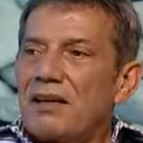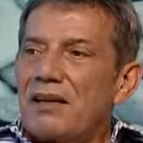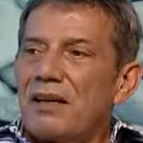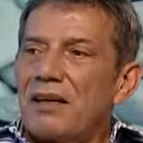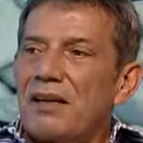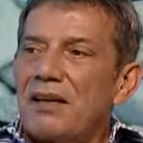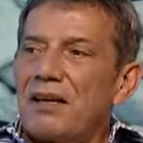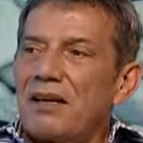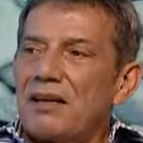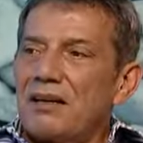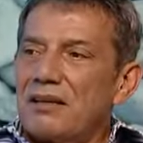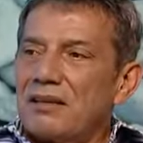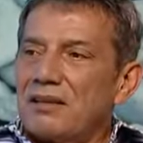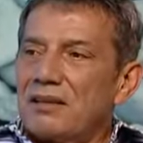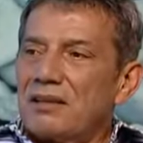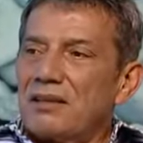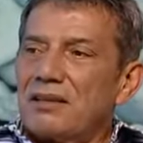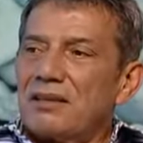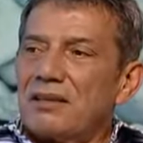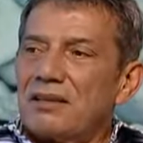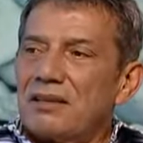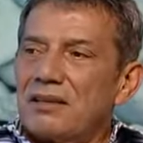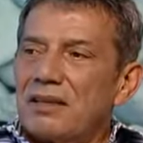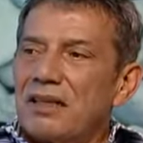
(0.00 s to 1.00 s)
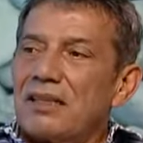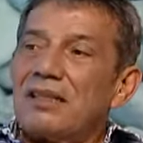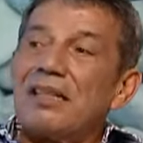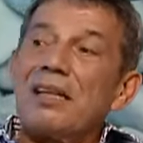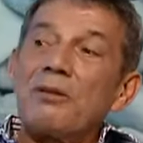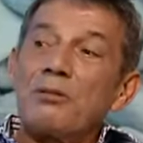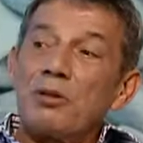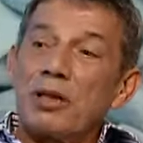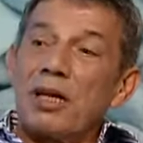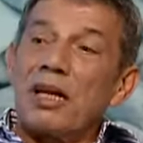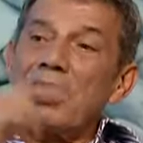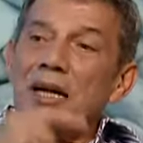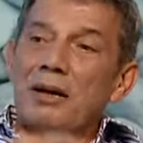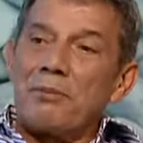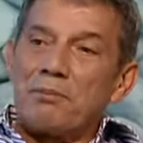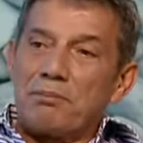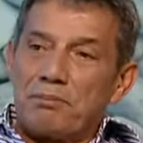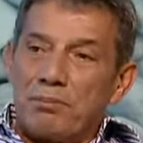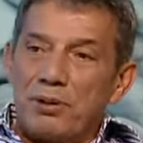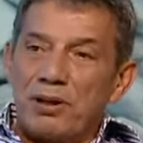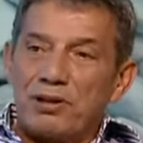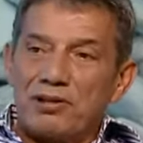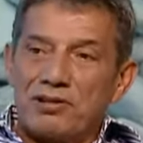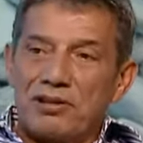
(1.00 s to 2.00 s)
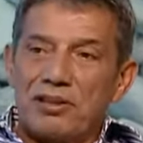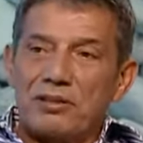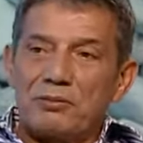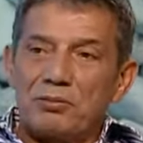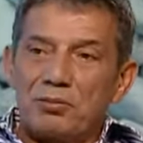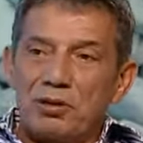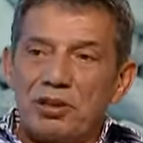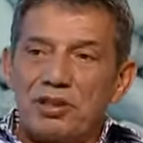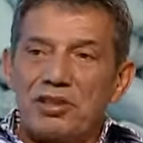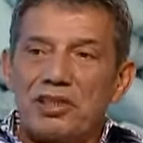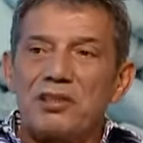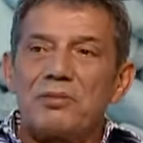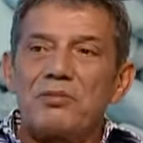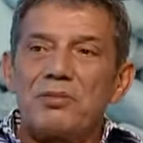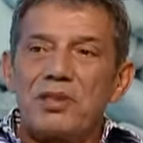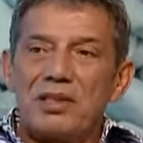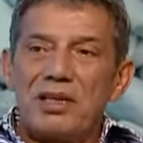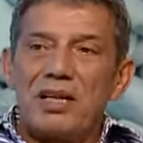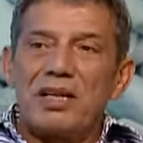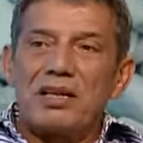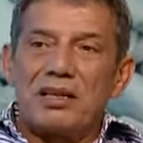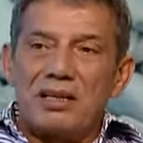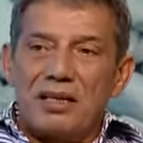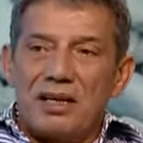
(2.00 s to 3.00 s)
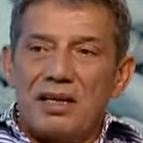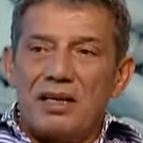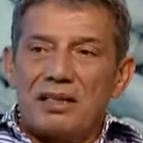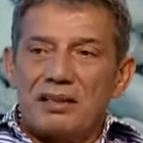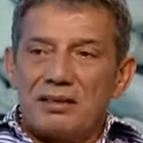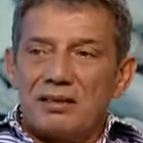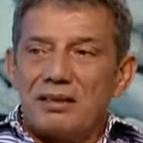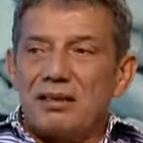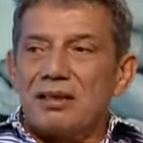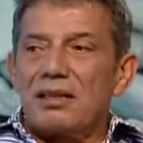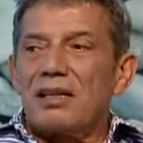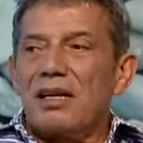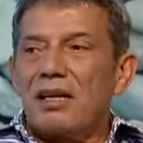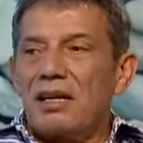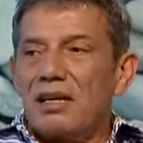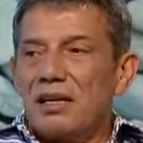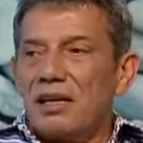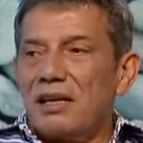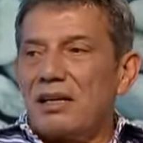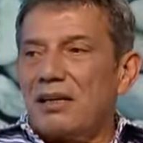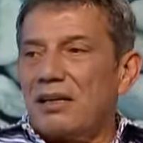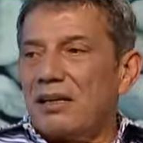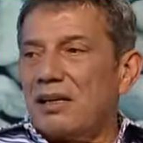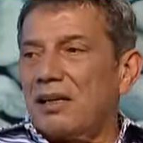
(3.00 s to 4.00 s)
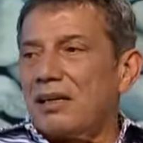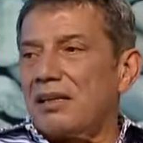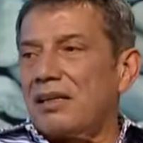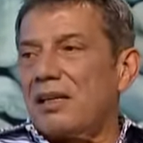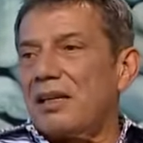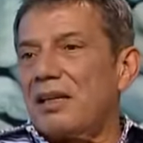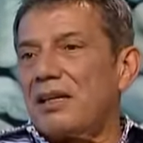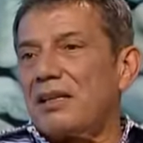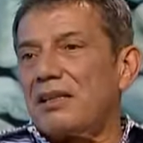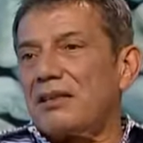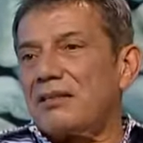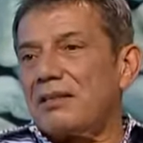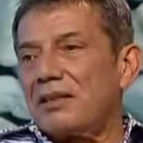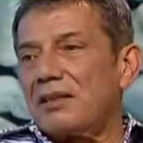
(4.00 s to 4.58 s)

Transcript: Uh, and then when I got busted, which is mean I got, I, I got,